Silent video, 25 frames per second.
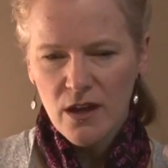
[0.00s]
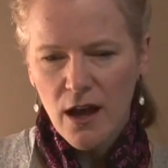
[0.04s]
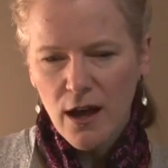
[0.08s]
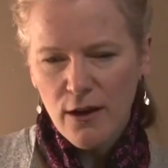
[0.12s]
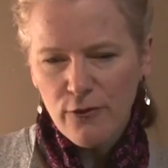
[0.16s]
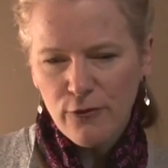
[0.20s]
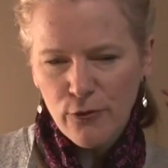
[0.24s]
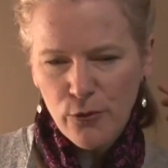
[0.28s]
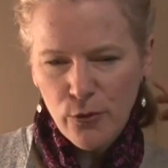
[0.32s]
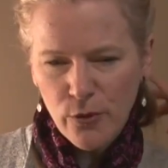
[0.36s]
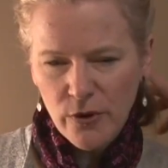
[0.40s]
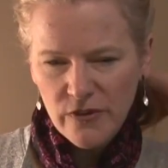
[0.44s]

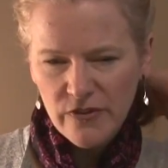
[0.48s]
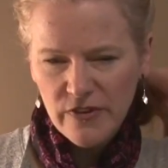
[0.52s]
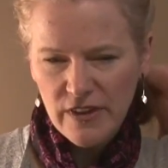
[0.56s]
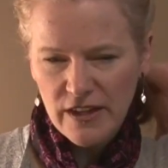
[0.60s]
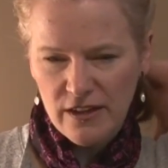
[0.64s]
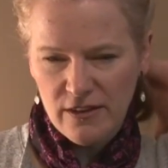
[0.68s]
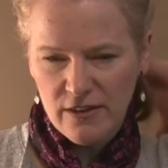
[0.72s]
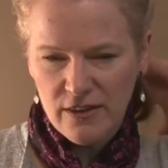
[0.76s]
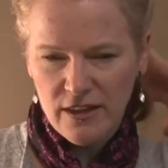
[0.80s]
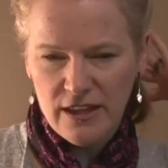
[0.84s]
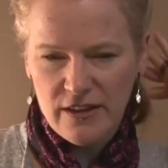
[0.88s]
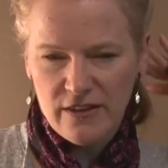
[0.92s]
A force
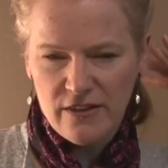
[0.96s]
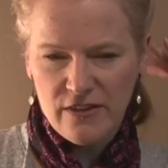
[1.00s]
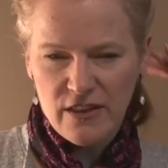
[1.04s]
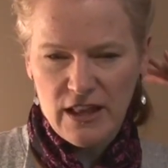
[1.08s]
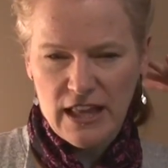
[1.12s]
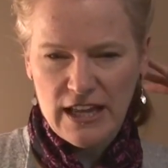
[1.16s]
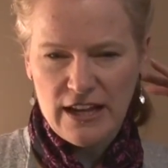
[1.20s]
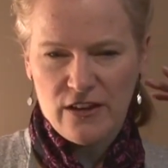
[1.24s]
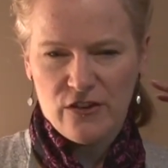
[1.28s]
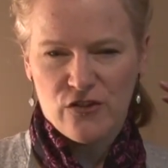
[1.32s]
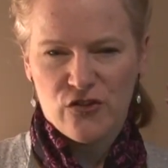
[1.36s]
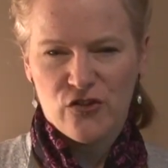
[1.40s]
like it, it
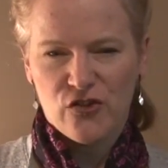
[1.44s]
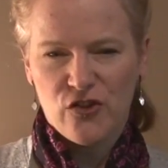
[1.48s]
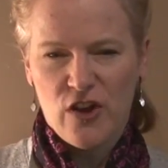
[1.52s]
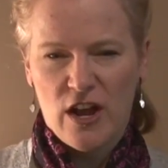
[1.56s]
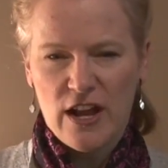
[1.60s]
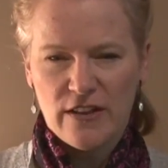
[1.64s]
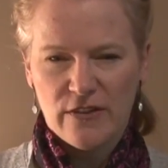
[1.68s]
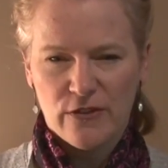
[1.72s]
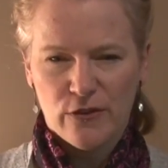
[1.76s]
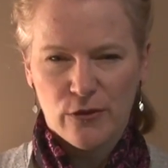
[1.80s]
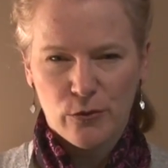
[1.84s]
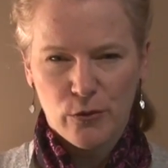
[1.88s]
like it
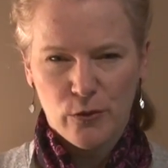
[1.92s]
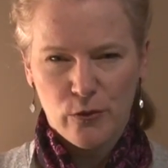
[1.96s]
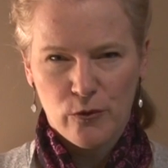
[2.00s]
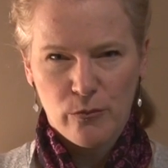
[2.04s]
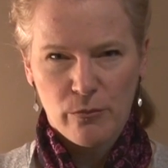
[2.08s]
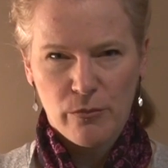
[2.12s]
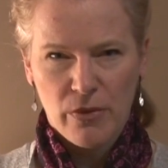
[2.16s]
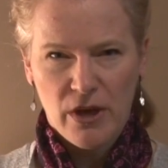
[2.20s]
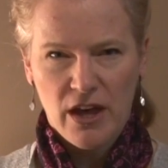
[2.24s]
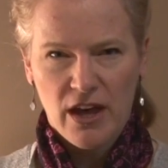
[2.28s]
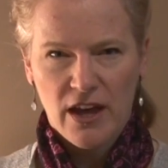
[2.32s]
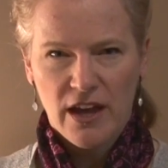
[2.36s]
shines through
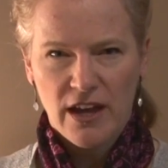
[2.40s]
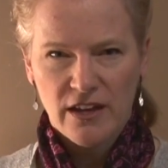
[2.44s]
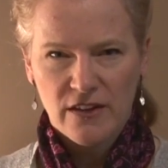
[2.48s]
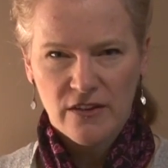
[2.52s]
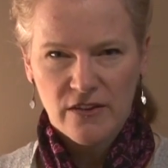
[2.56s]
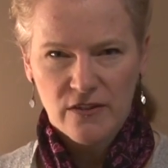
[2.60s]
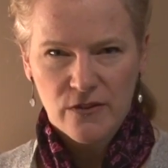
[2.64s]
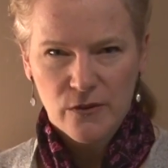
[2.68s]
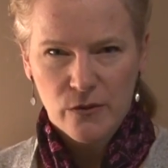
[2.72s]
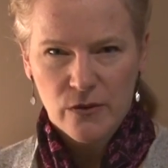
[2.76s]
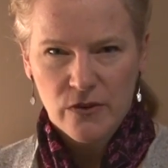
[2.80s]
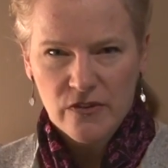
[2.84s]
from
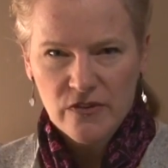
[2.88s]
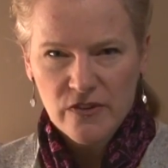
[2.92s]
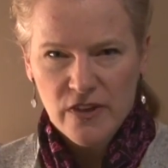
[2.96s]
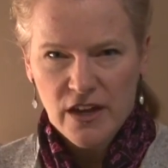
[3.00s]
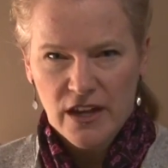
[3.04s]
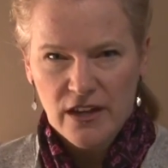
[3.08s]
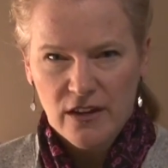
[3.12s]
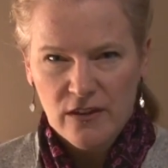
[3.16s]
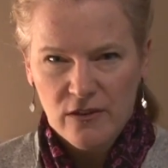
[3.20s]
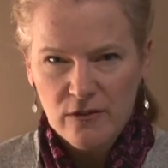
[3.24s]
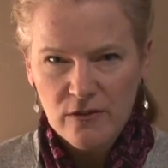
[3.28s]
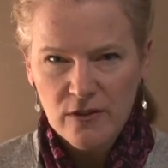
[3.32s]
behind. So this
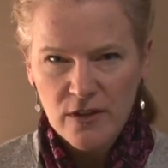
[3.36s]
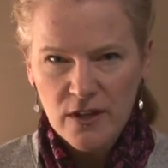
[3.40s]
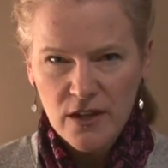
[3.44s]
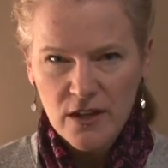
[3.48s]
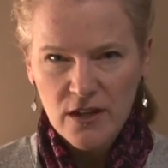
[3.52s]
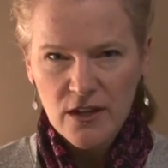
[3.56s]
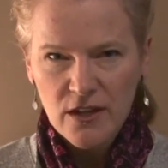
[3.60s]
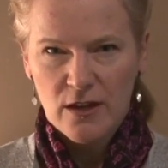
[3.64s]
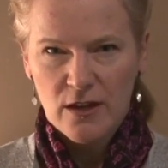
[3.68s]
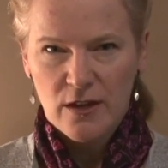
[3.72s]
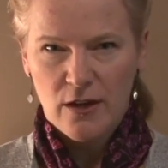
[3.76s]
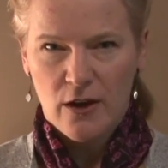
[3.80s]
kind of
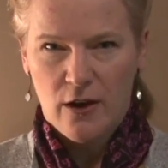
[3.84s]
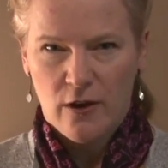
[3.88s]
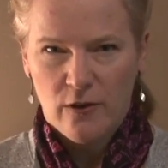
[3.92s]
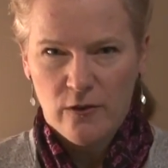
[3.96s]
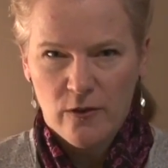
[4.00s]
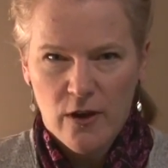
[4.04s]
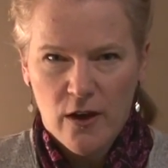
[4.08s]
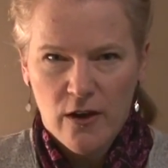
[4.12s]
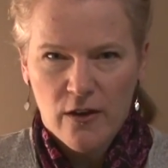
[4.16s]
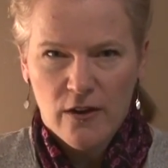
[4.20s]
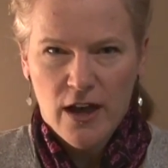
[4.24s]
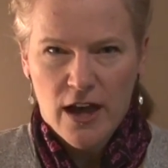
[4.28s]

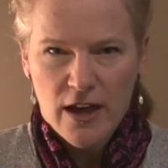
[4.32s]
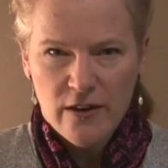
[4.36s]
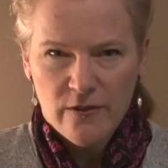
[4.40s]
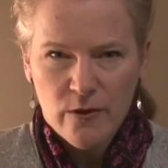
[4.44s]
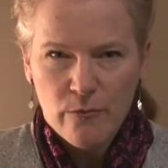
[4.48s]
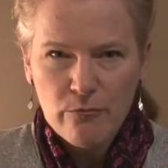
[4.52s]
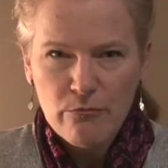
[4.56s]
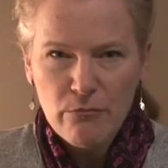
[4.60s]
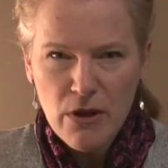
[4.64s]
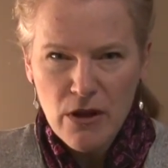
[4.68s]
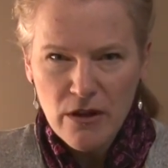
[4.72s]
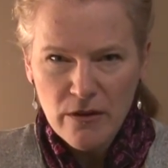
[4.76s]
of a kind
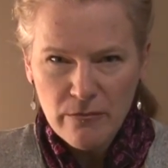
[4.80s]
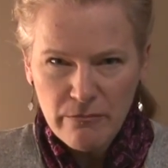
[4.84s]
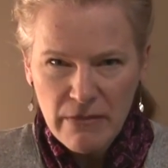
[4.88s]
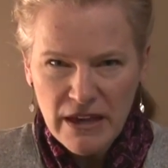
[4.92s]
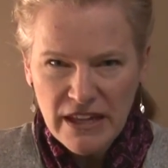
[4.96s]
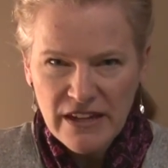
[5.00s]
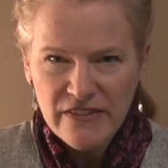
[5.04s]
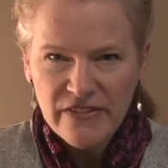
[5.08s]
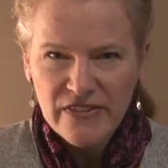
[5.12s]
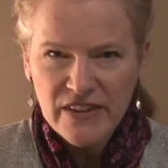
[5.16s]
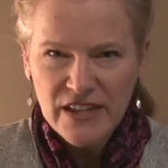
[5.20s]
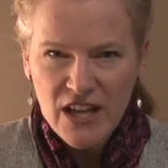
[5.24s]
of a
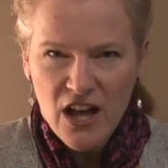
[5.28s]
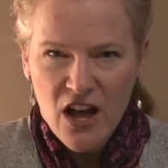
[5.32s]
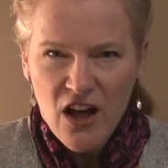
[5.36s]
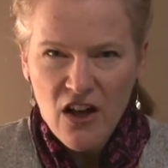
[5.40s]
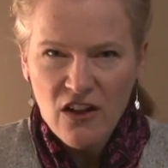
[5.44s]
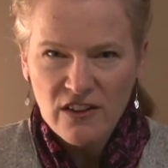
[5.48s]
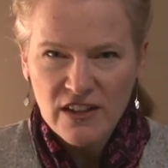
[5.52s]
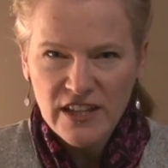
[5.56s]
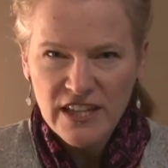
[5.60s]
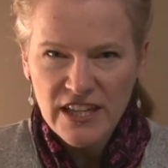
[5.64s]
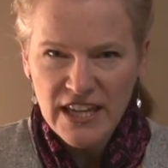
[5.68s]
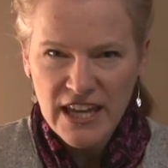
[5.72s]
menacing,
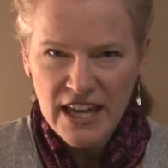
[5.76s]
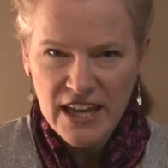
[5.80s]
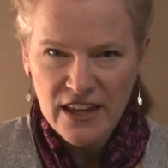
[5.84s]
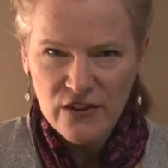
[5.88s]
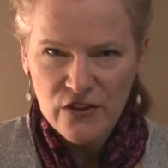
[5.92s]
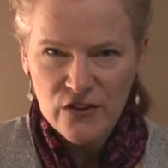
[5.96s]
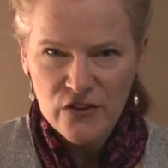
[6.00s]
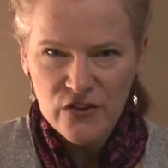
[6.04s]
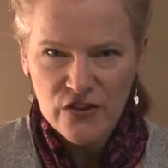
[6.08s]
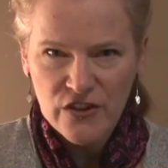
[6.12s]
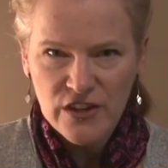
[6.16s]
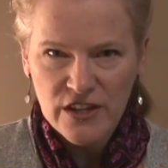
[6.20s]
hulking
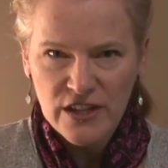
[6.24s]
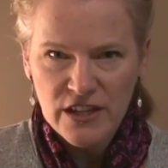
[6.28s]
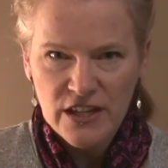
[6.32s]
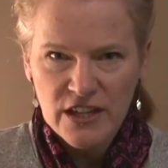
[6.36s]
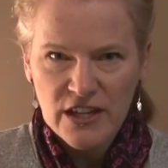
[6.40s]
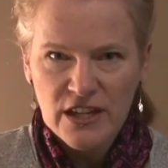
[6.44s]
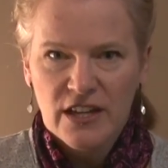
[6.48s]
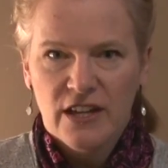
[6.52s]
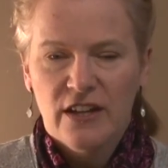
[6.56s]
energy.